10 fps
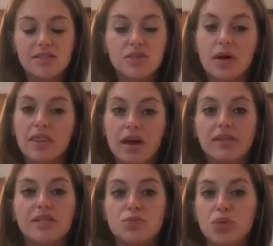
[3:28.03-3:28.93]
so I
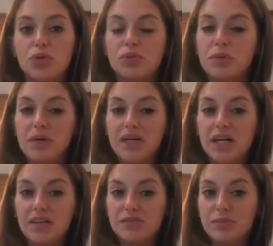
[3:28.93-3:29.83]
thought this bowl would be big
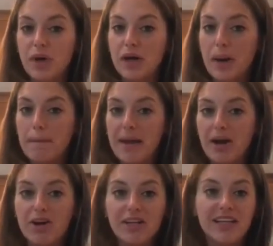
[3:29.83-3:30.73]
enough, but
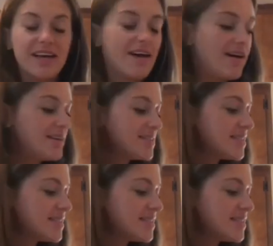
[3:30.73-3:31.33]
apparently not.